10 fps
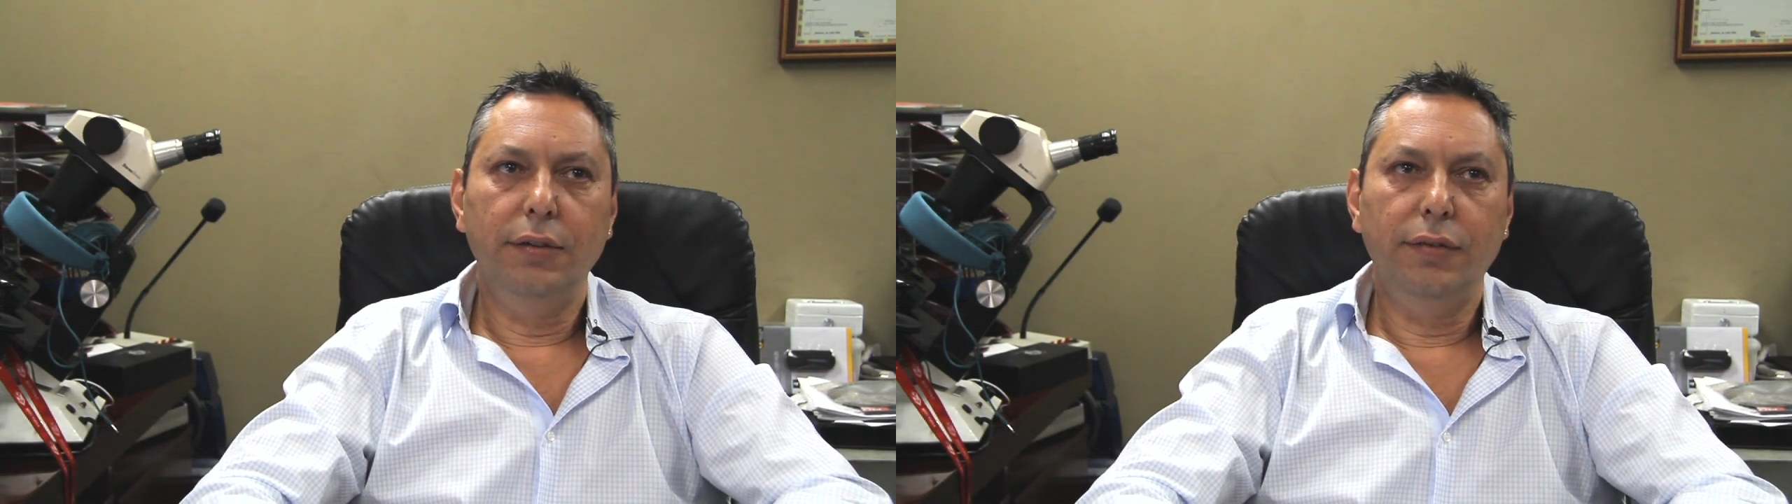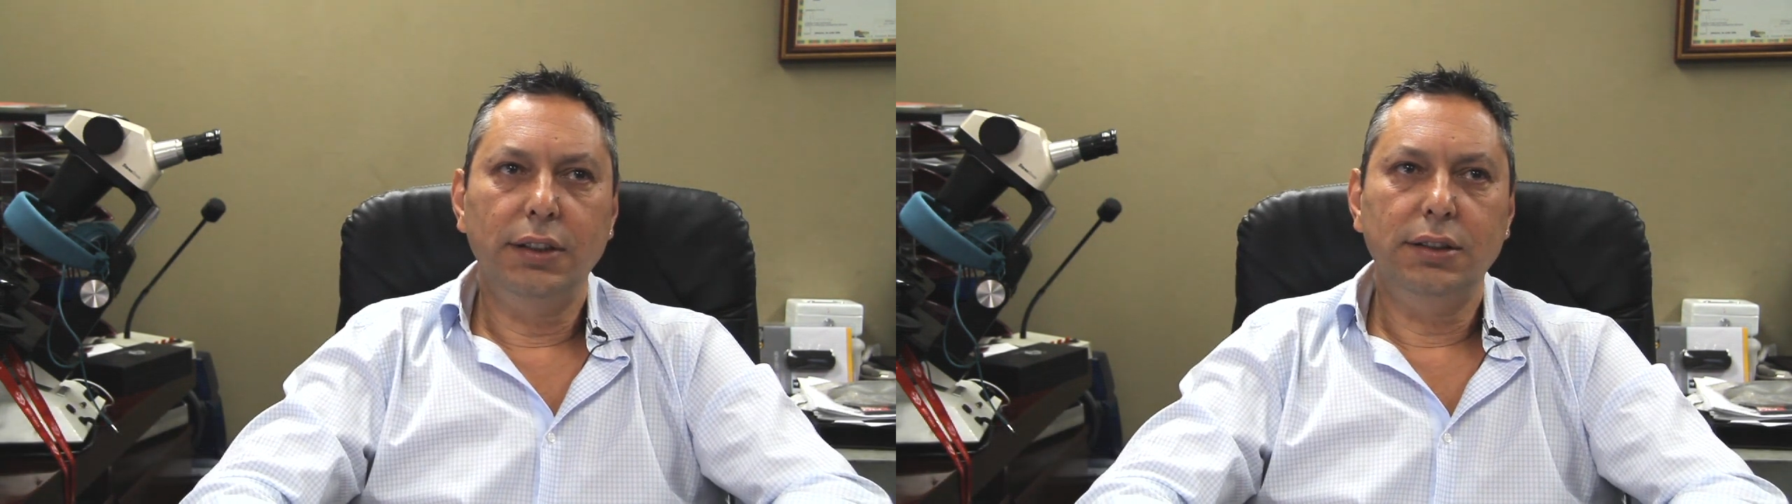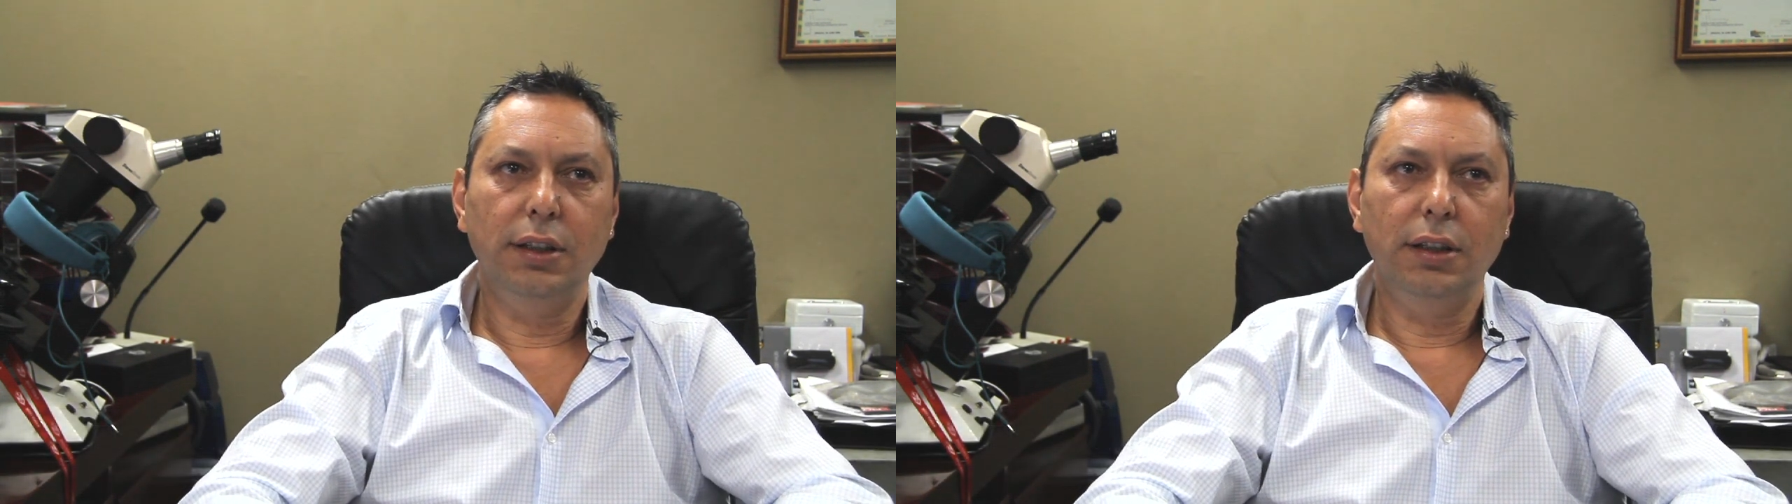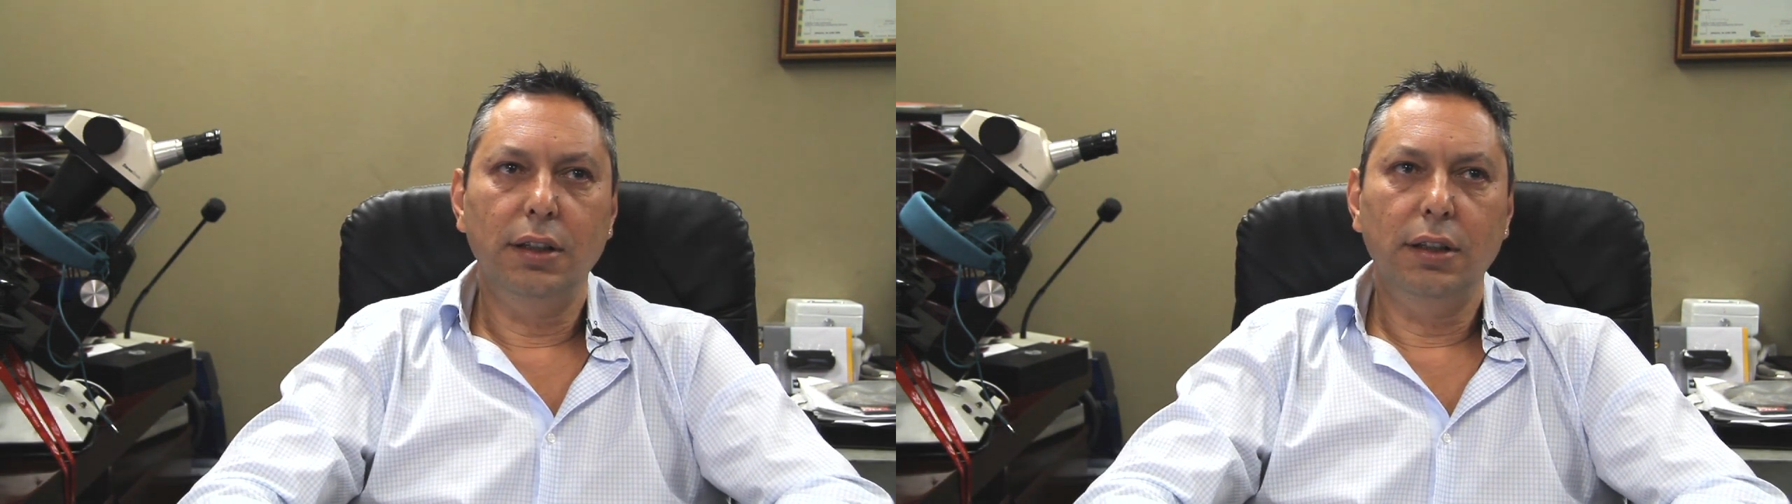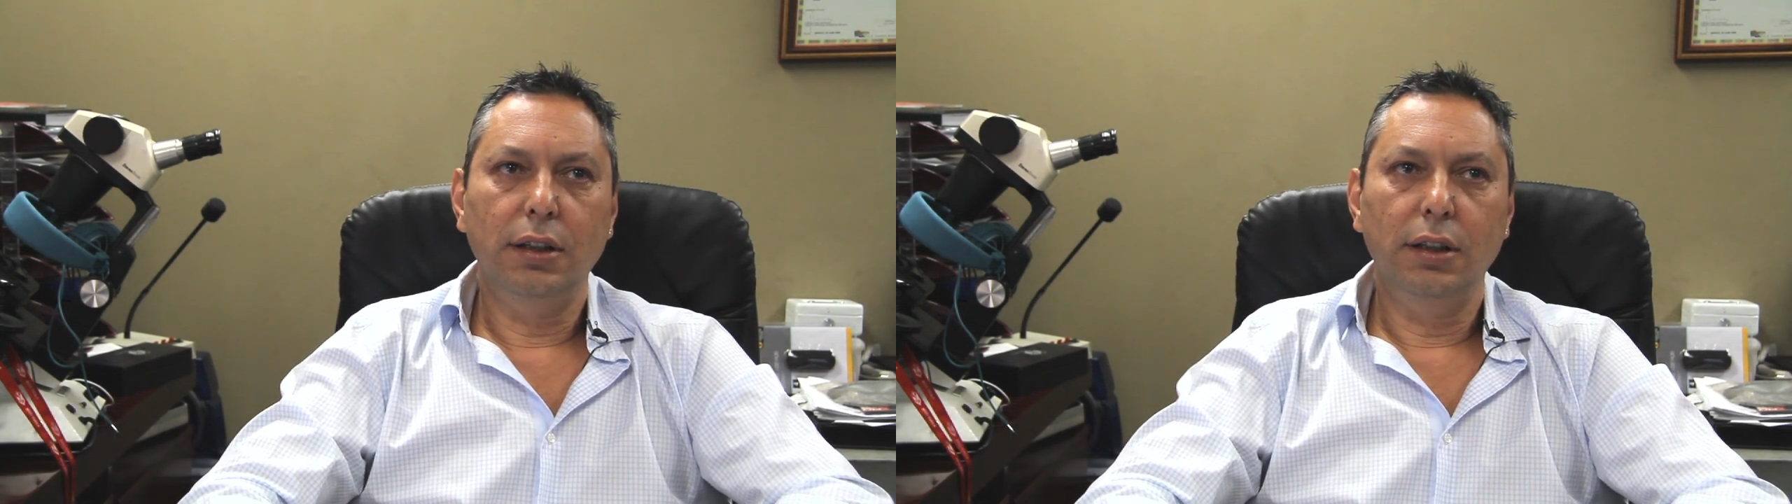
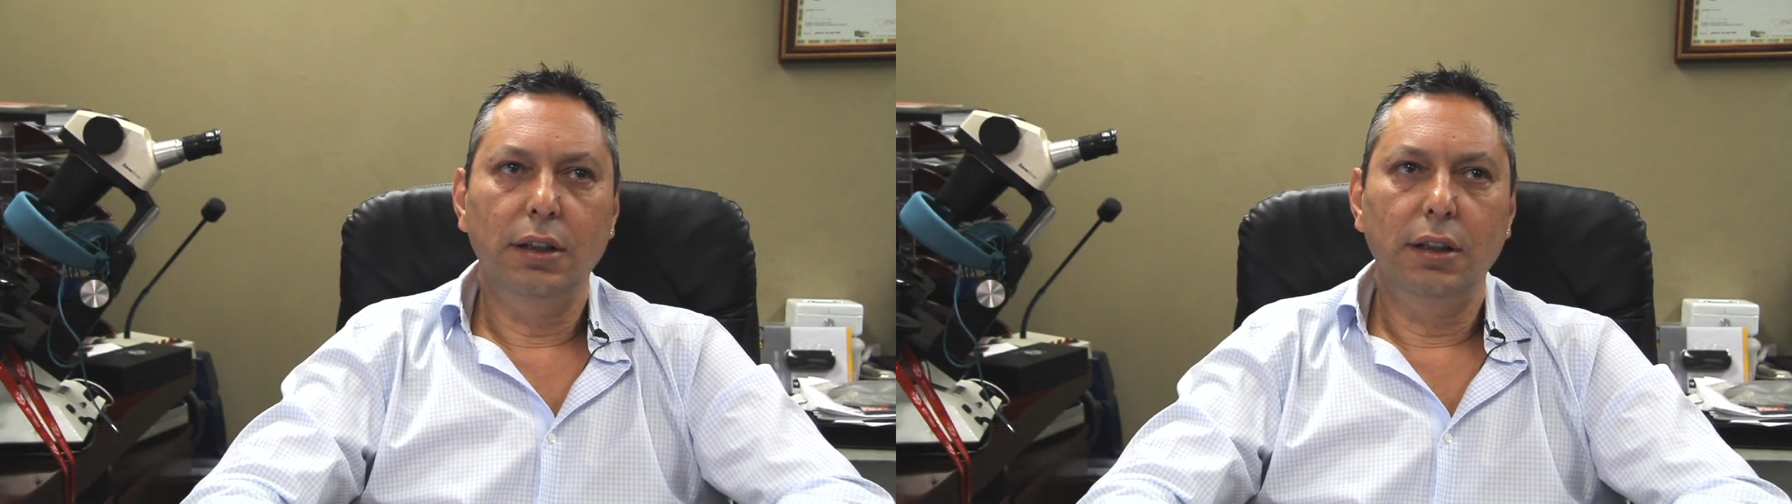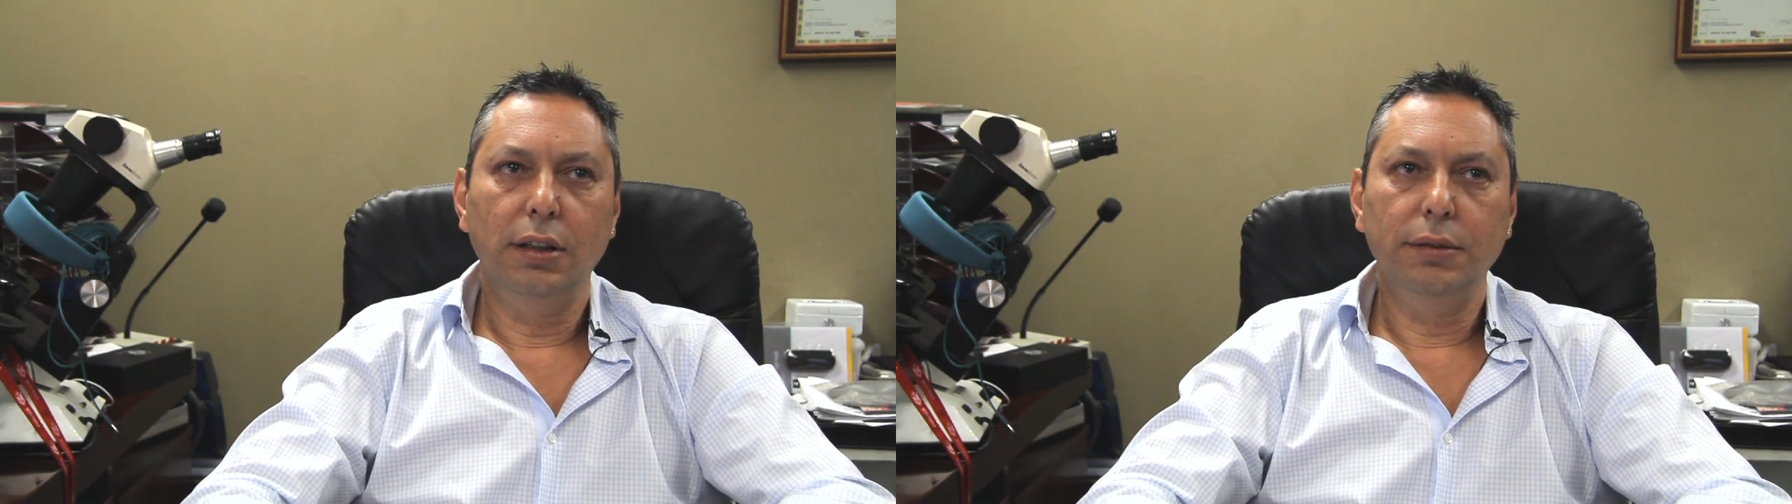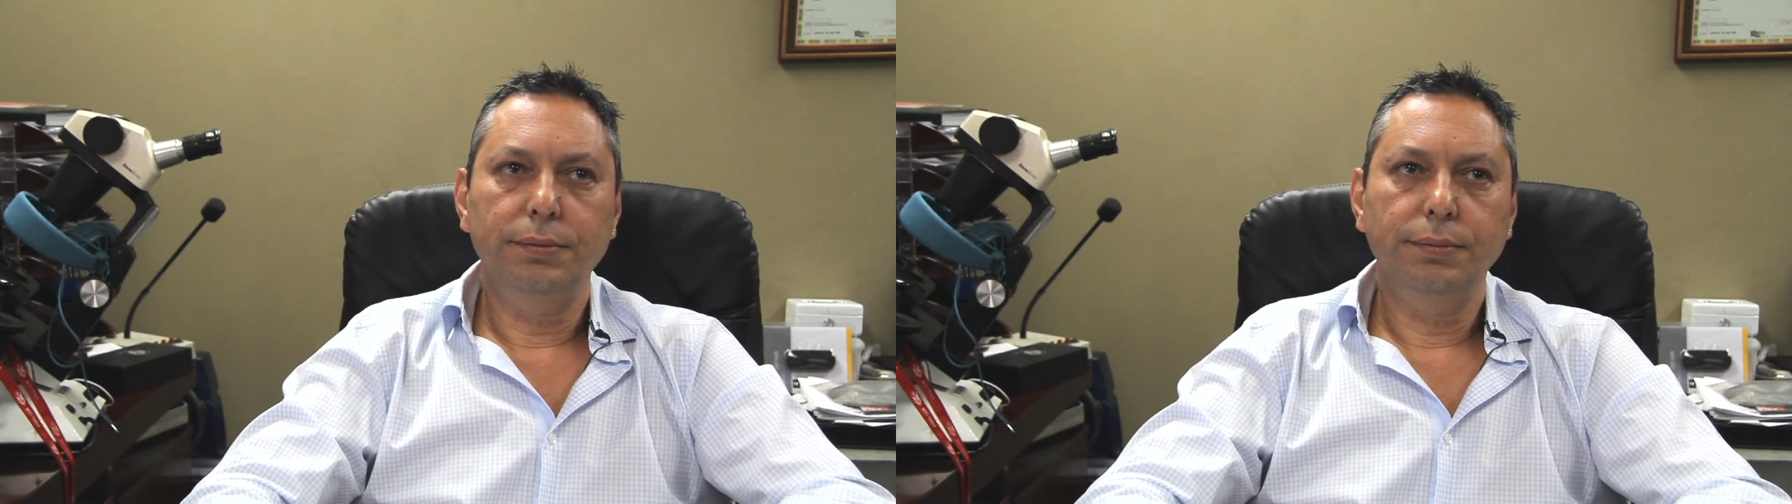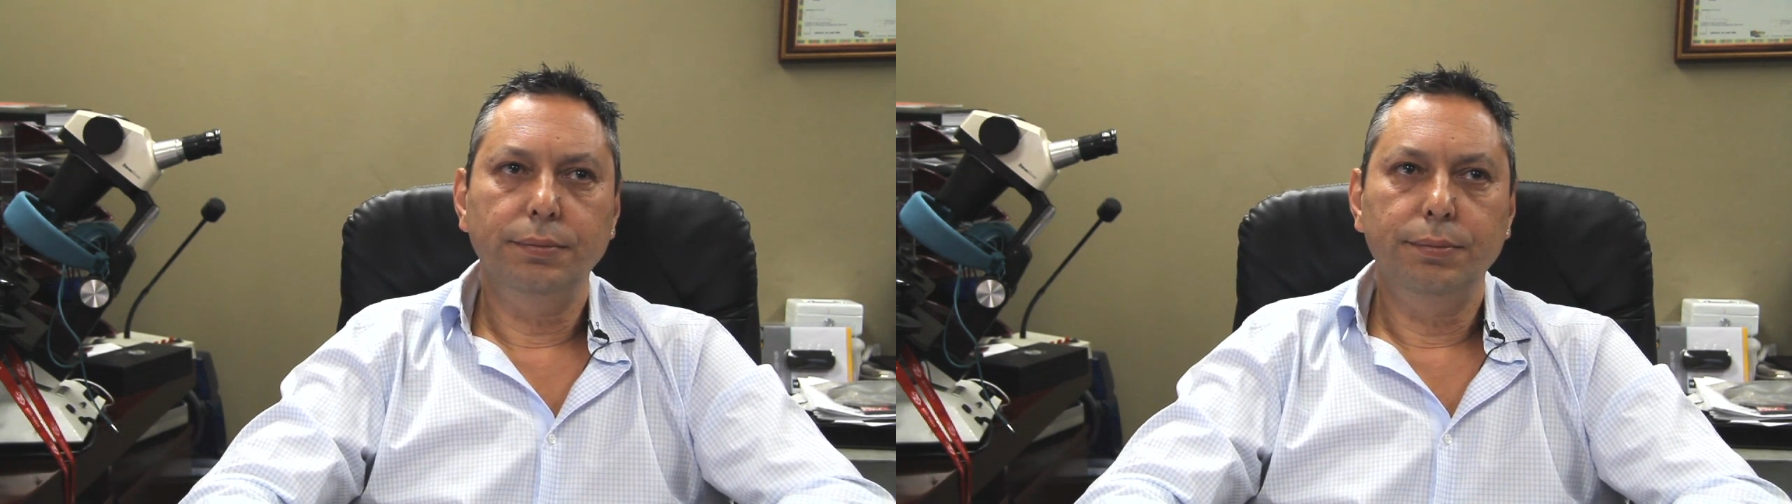faster um,